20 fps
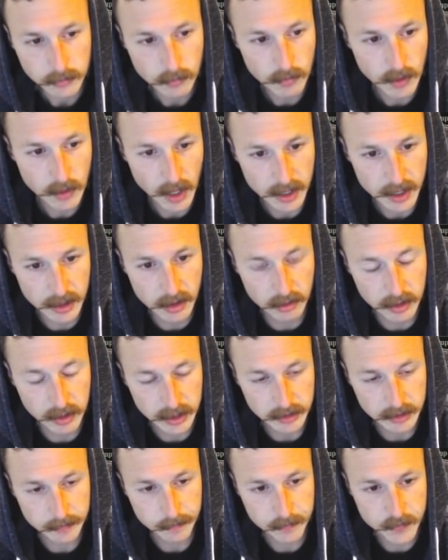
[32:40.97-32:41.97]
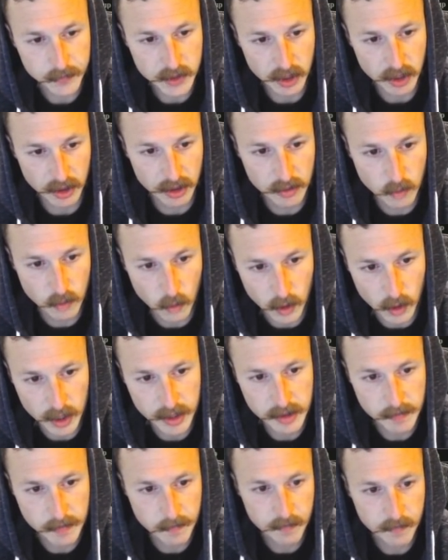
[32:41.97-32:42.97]
I can go like turn
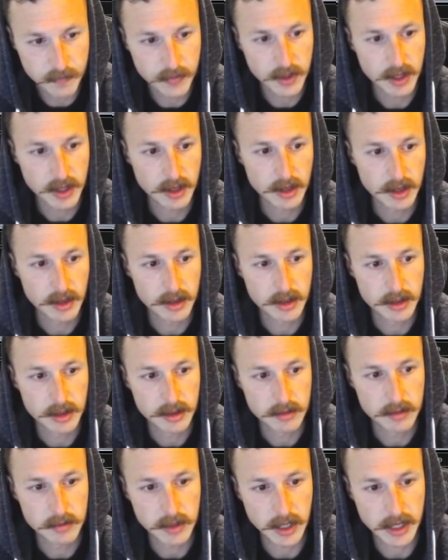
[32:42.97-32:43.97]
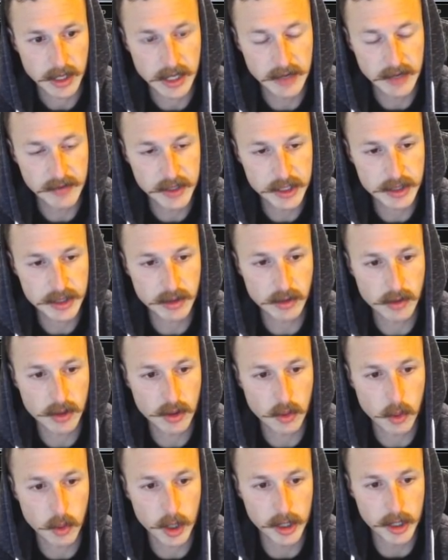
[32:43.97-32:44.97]
1, I can even just go
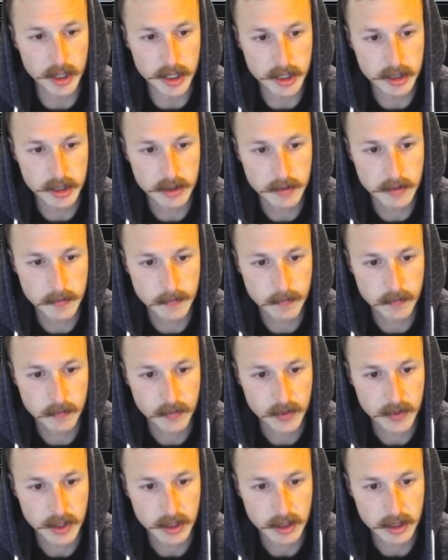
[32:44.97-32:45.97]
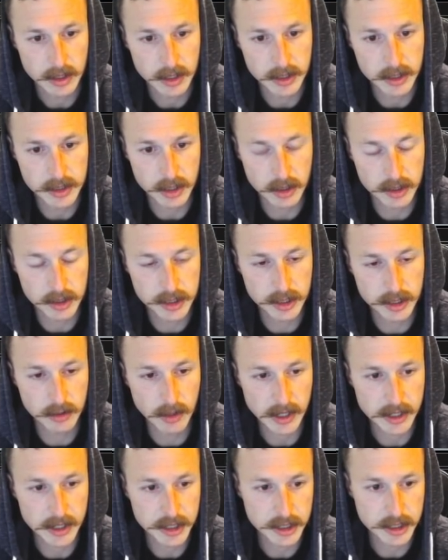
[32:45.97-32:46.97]
Quarian. In turn 2, I
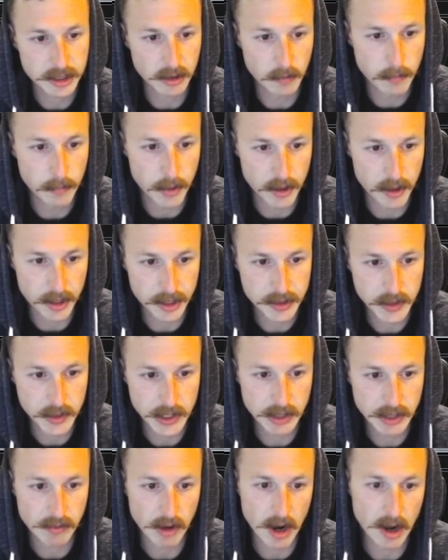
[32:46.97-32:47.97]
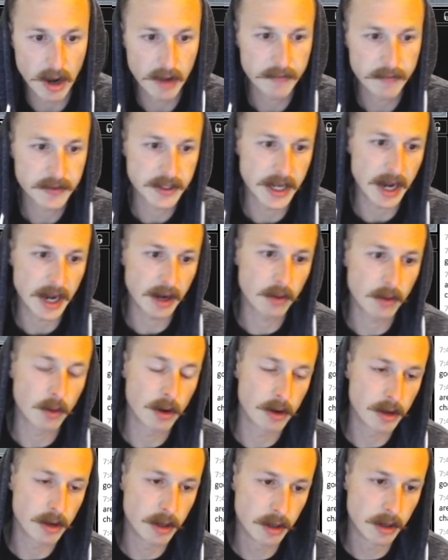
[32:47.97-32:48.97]
can just go Burning Tree Groff, sack
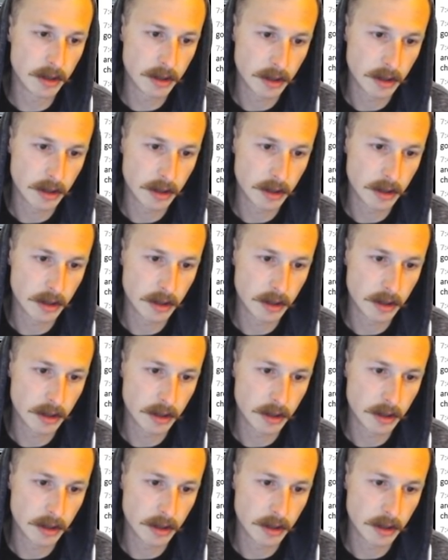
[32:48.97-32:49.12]
Quarian.